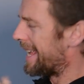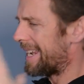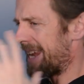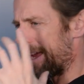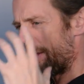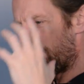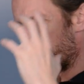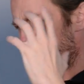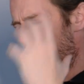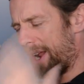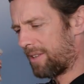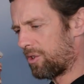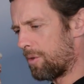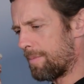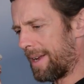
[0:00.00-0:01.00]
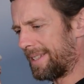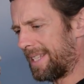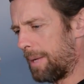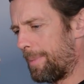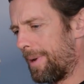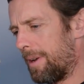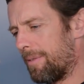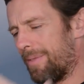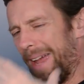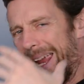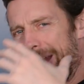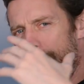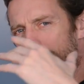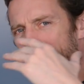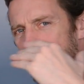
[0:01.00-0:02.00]
Now the retromandibular
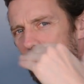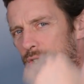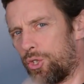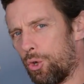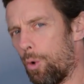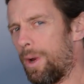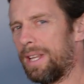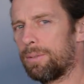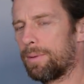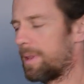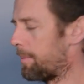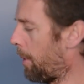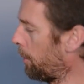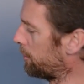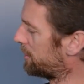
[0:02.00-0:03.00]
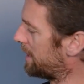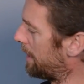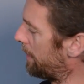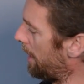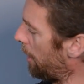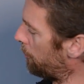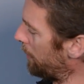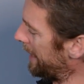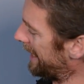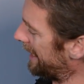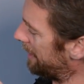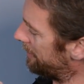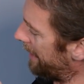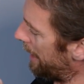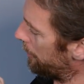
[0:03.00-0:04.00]
vein, when it joins with the posterior
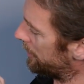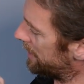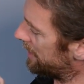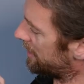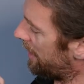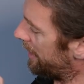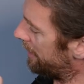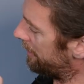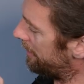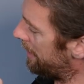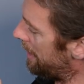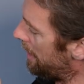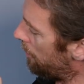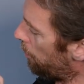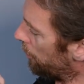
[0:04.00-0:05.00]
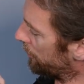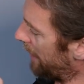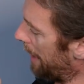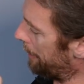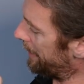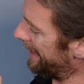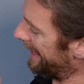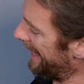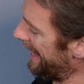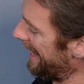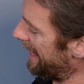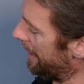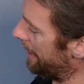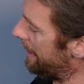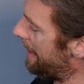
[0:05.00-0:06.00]
auricular vein, which is kind of what's happening
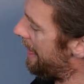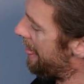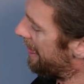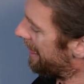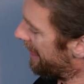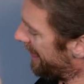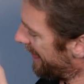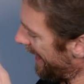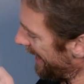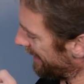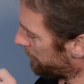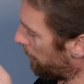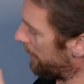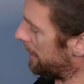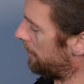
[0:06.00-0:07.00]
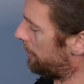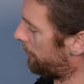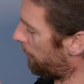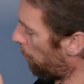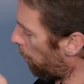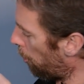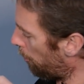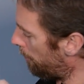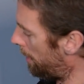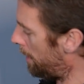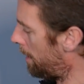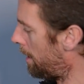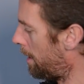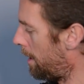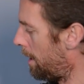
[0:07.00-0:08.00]
here, that's when you form
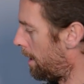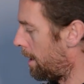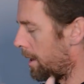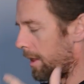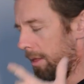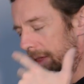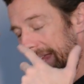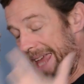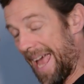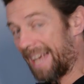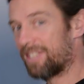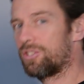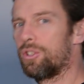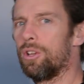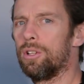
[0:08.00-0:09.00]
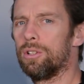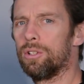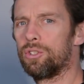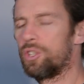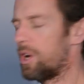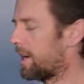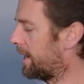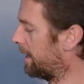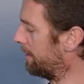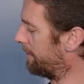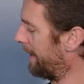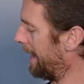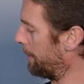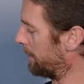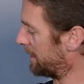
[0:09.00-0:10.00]
the external jugular
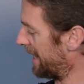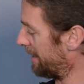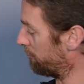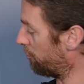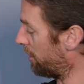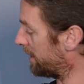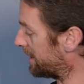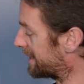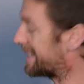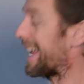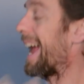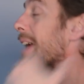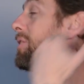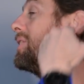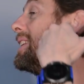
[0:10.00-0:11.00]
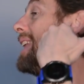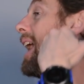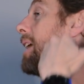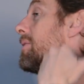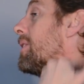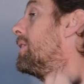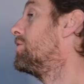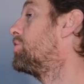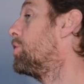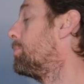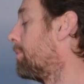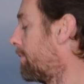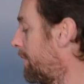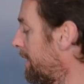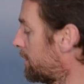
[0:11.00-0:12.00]
vein, which then runs down the neck very
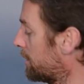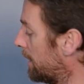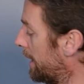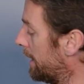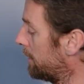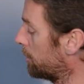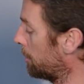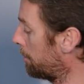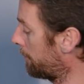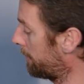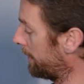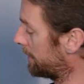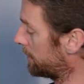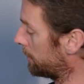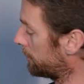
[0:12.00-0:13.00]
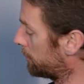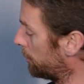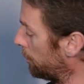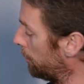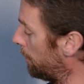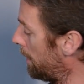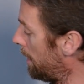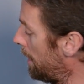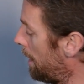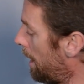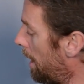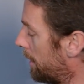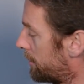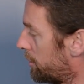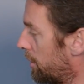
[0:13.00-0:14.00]
superficially, superficial to
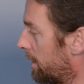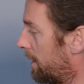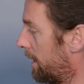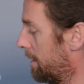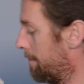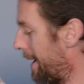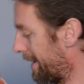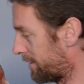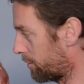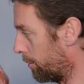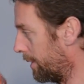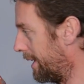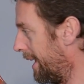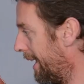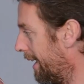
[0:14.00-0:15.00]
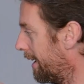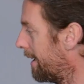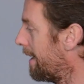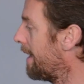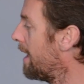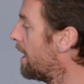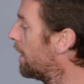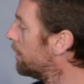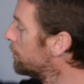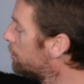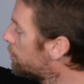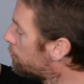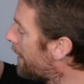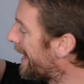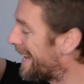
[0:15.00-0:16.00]
uh, sternocleidomastoid here, and
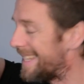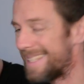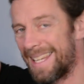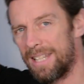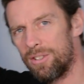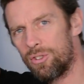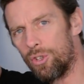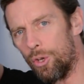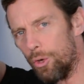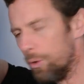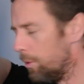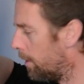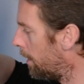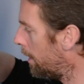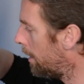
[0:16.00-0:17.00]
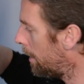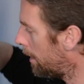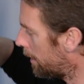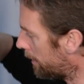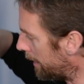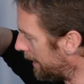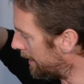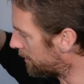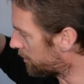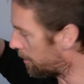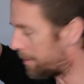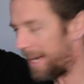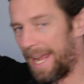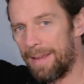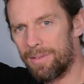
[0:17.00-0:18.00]
drains into the
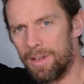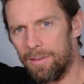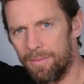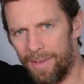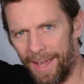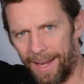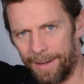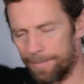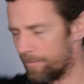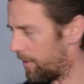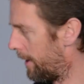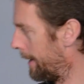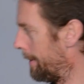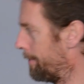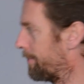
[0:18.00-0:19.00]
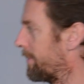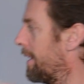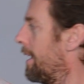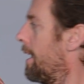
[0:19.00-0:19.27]
subclavian vein, right?